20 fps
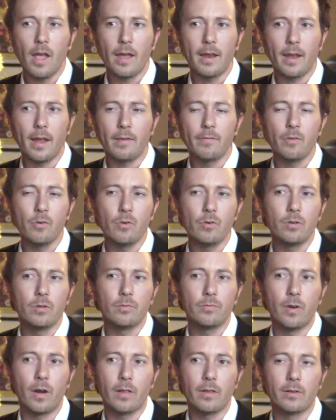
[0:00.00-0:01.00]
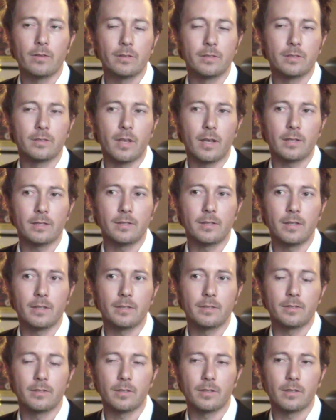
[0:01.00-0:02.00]
And have you and your father discussed
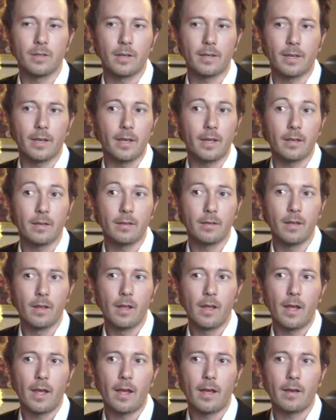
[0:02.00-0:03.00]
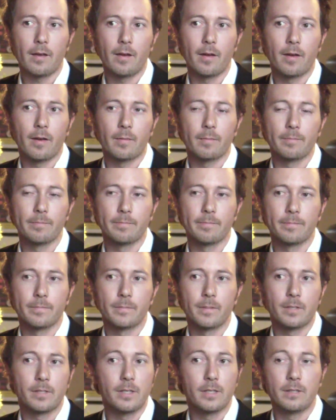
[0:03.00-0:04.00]
this again?
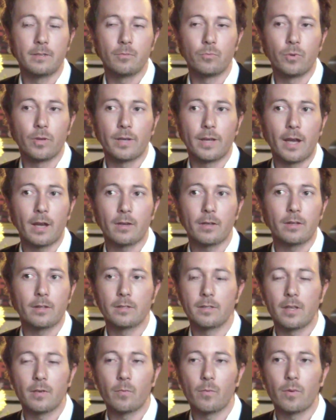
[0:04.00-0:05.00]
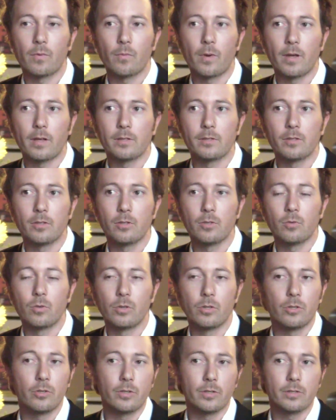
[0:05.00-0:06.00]
Does he recount it the same way as you, or
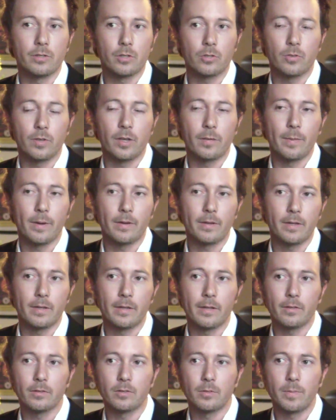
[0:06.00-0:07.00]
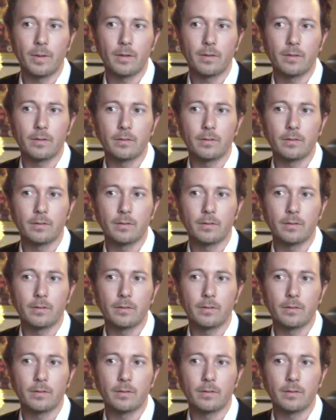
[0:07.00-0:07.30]
do you disagree about details about